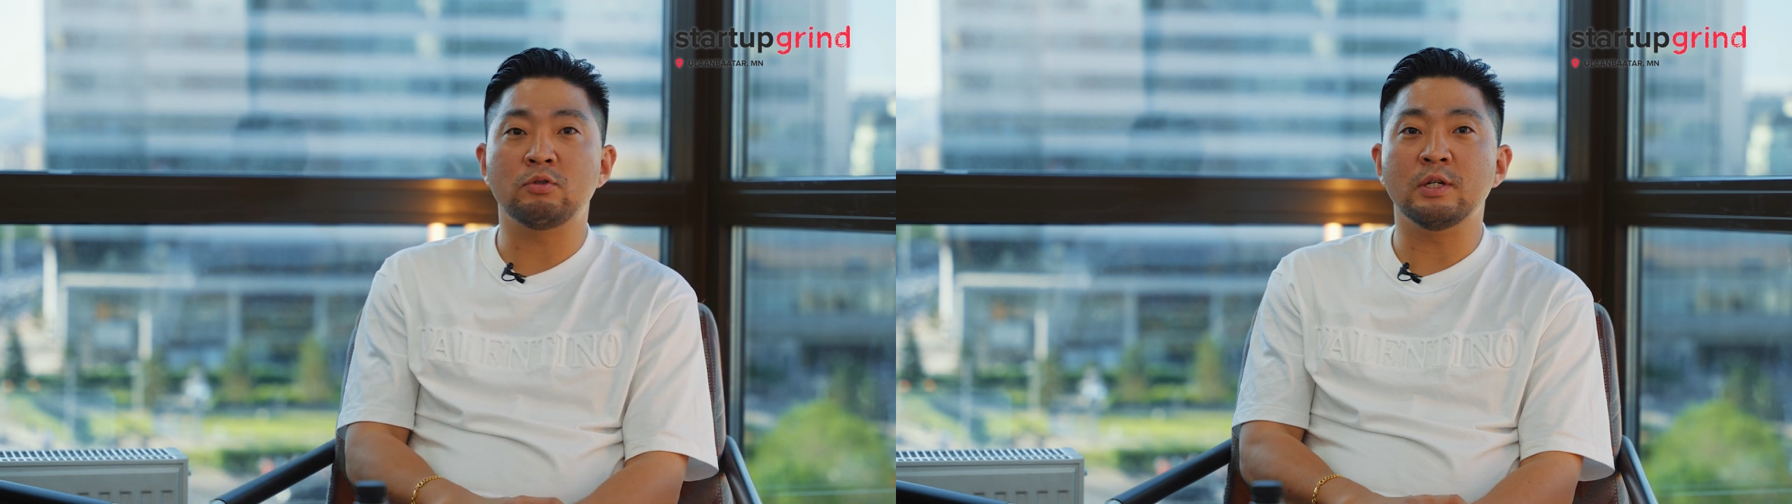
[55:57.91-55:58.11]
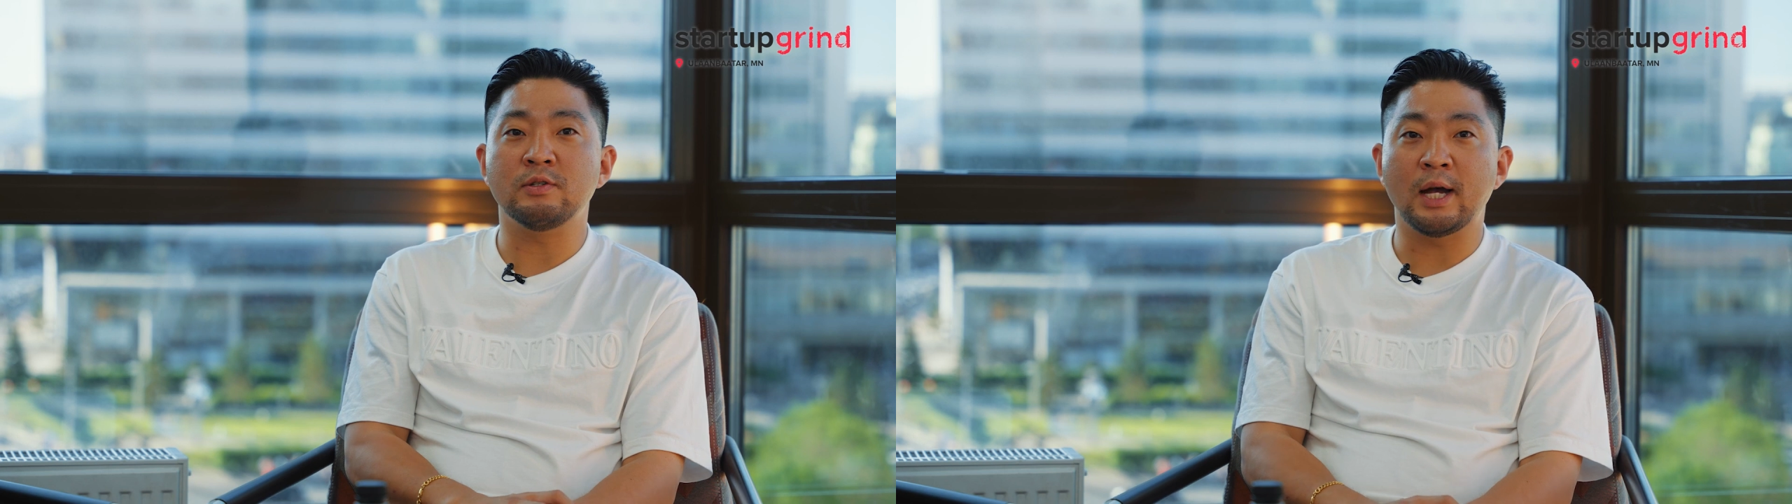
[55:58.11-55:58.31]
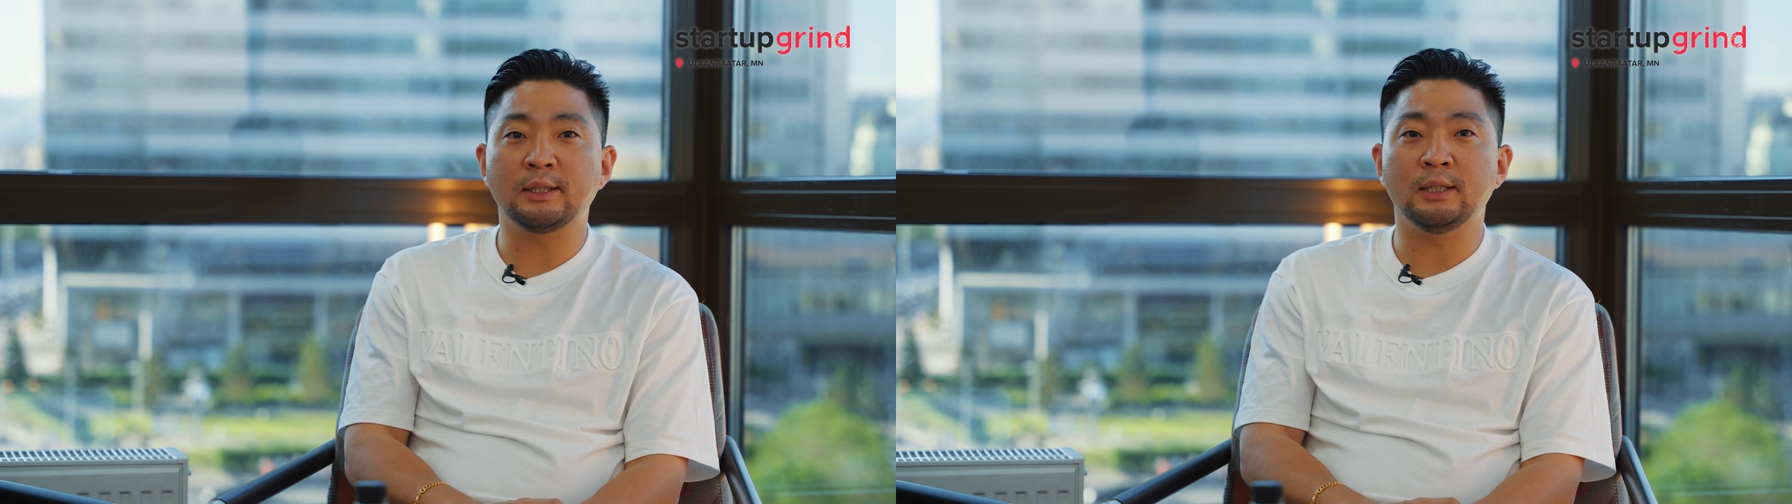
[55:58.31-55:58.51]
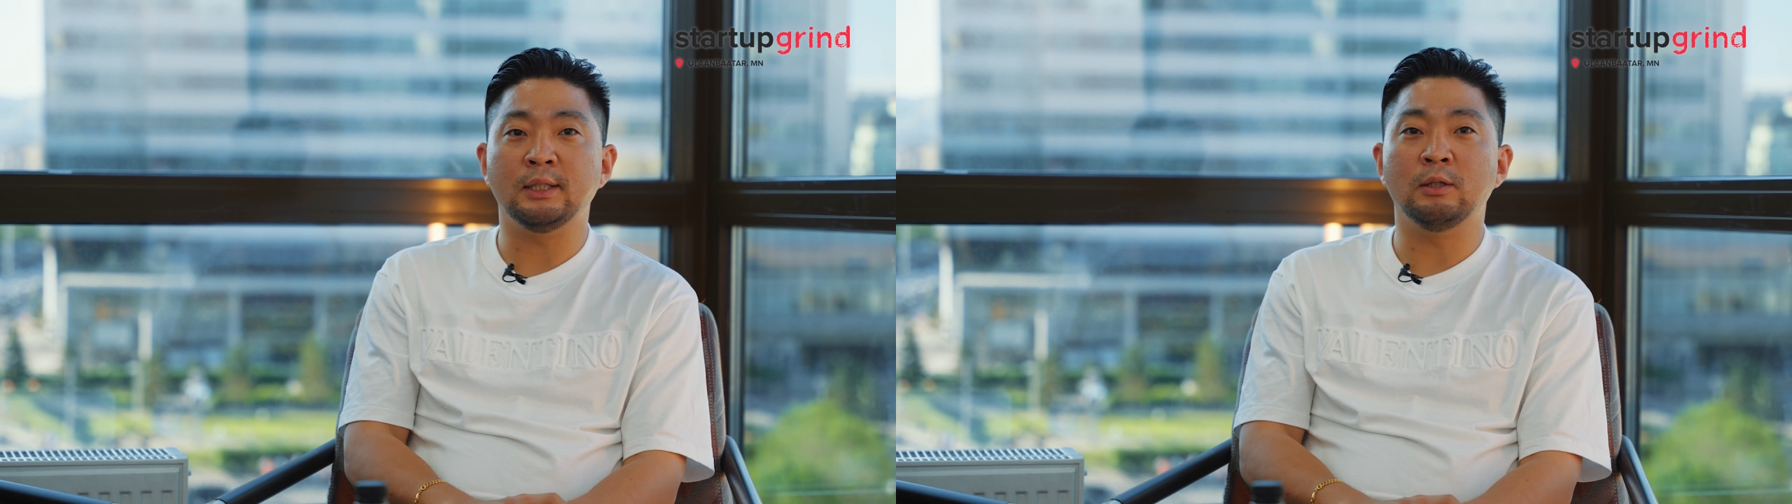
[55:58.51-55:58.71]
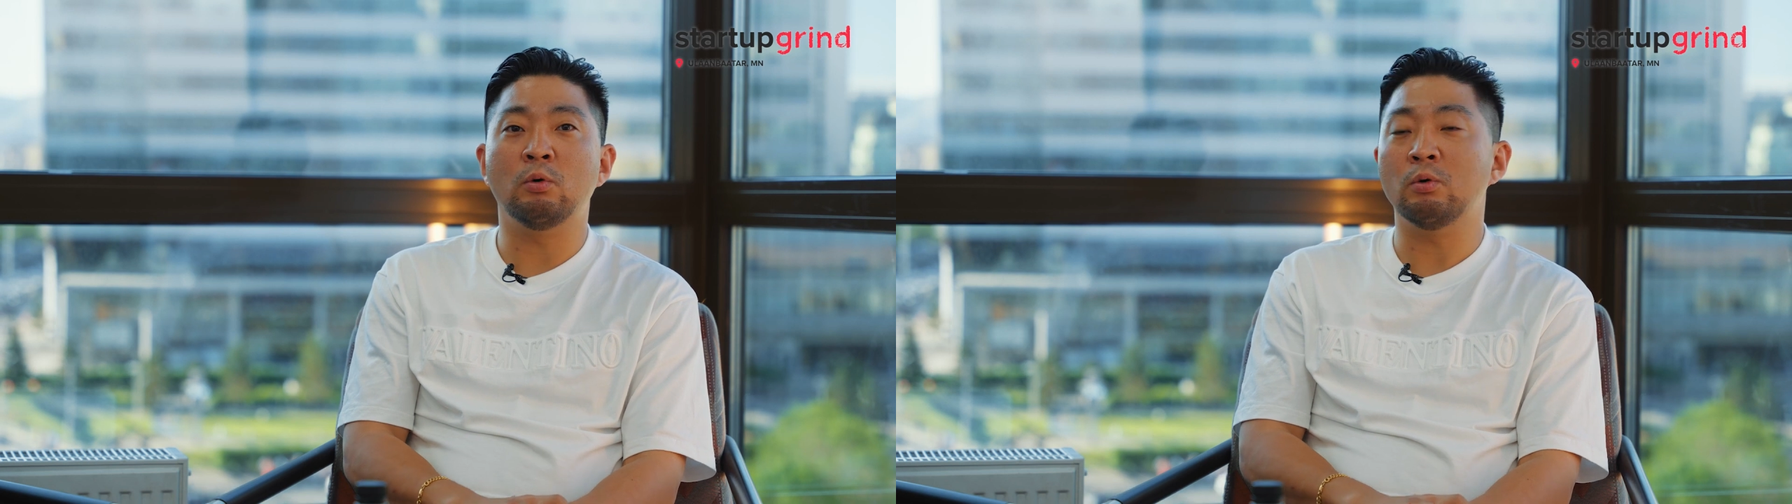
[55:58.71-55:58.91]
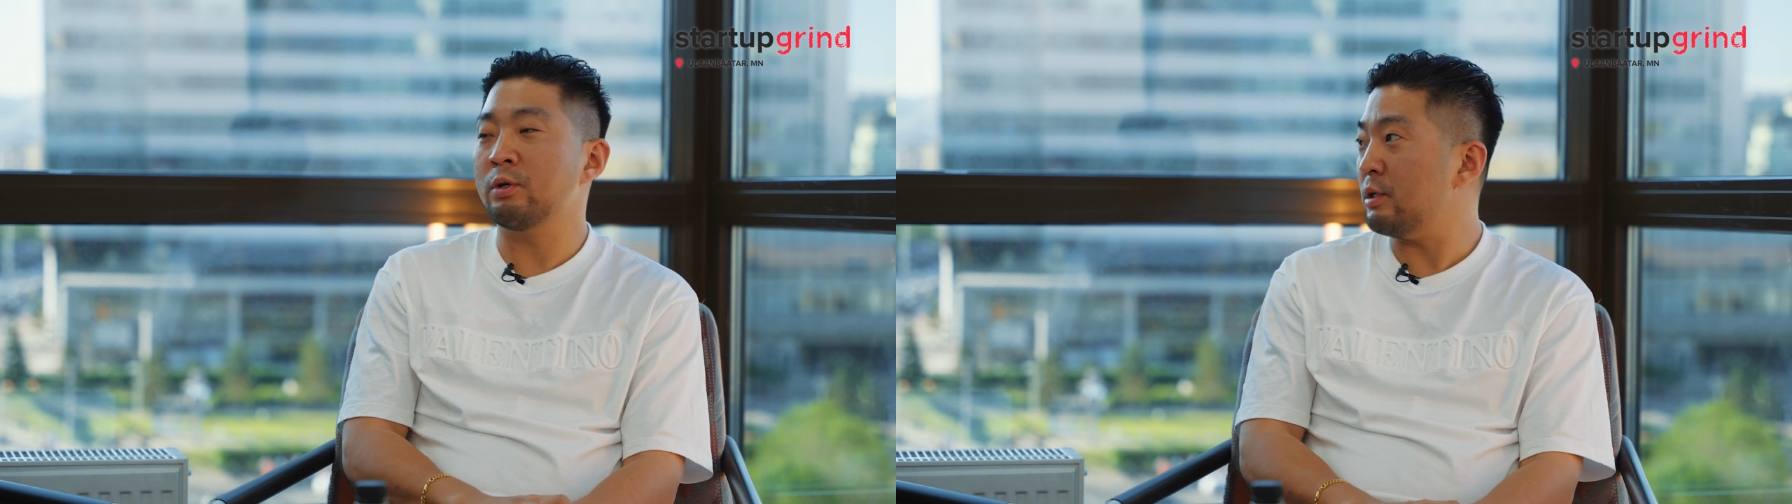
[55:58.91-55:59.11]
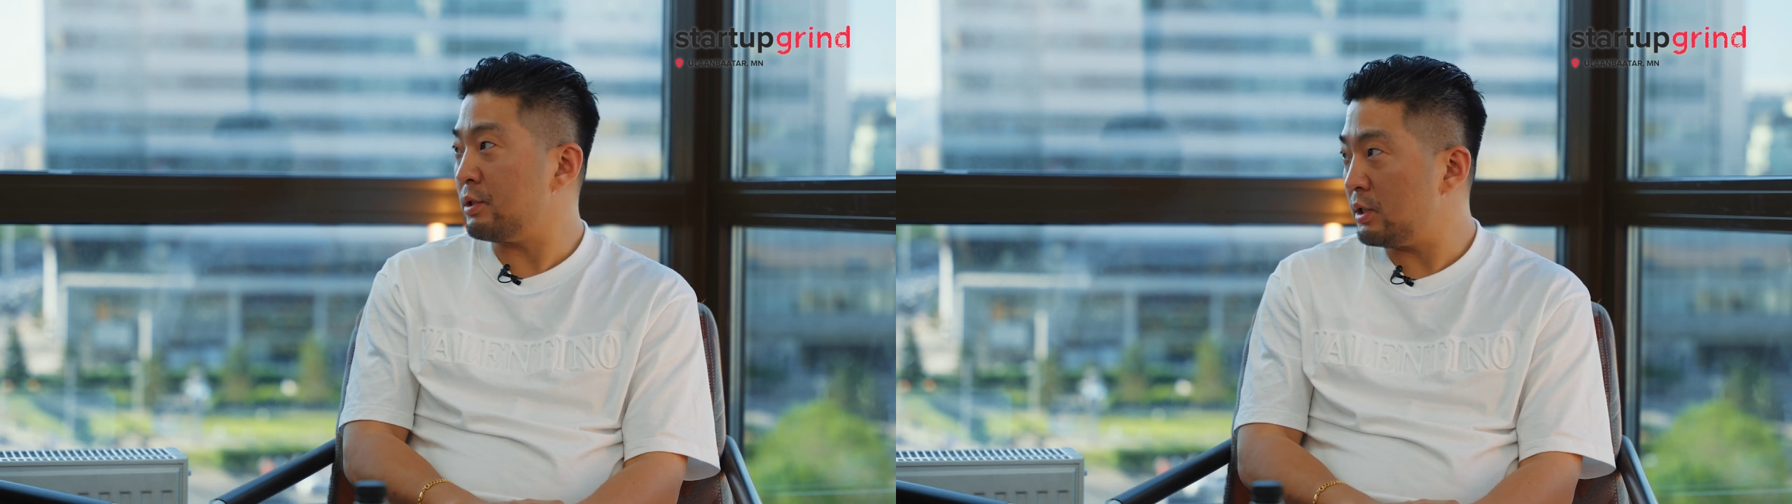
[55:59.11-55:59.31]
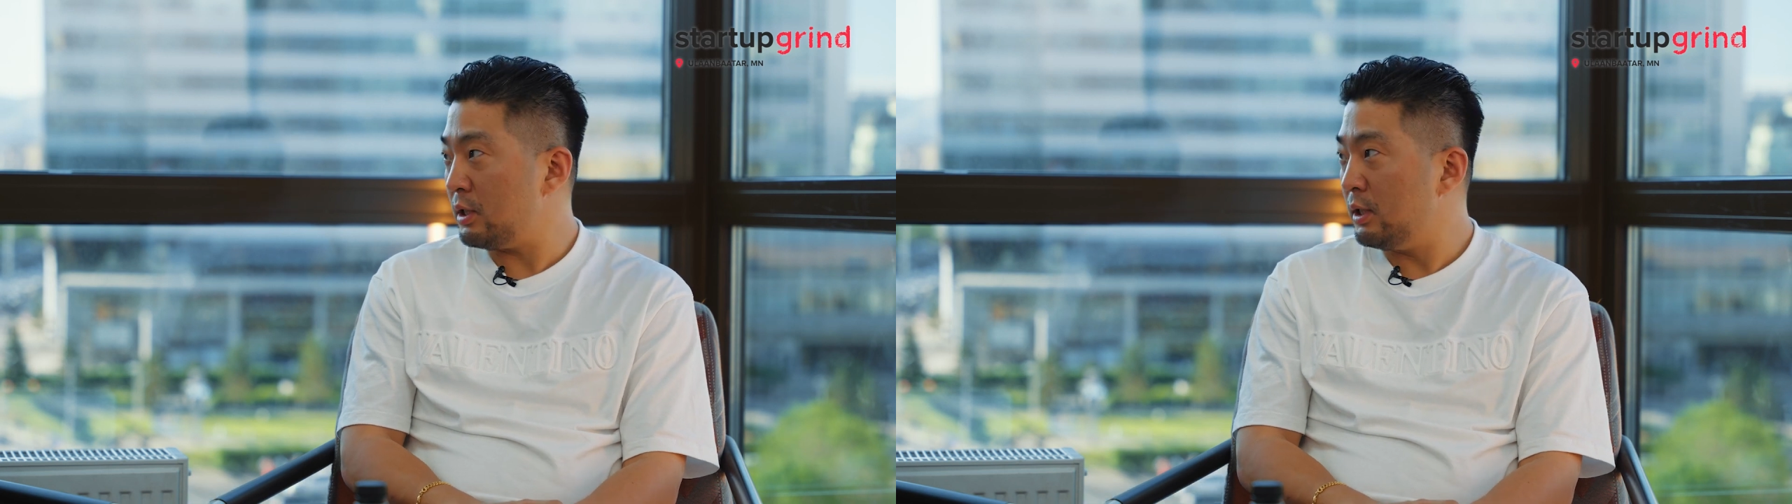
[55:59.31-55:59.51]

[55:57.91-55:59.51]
transacted in local currency.